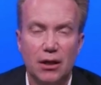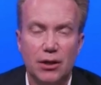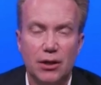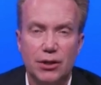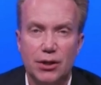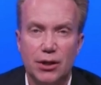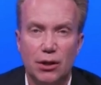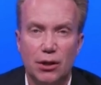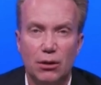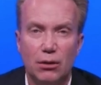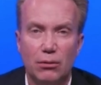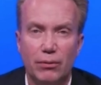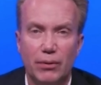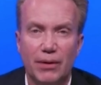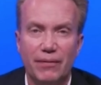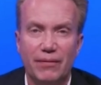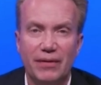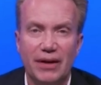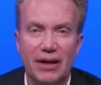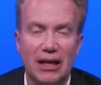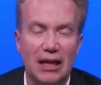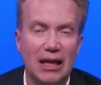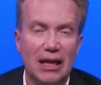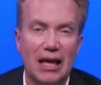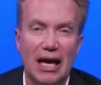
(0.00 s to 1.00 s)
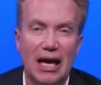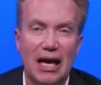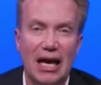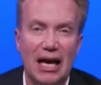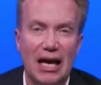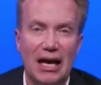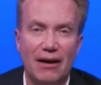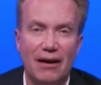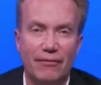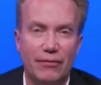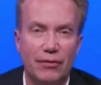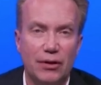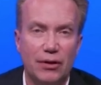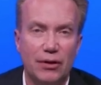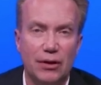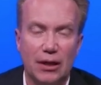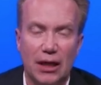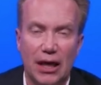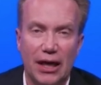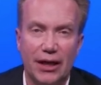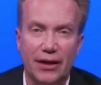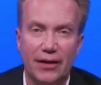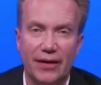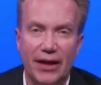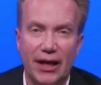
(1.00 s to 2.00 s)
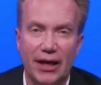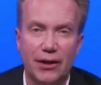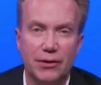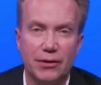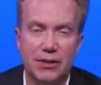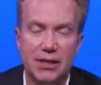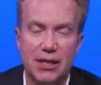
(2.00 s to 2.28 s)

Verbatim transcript: So we will have like NATO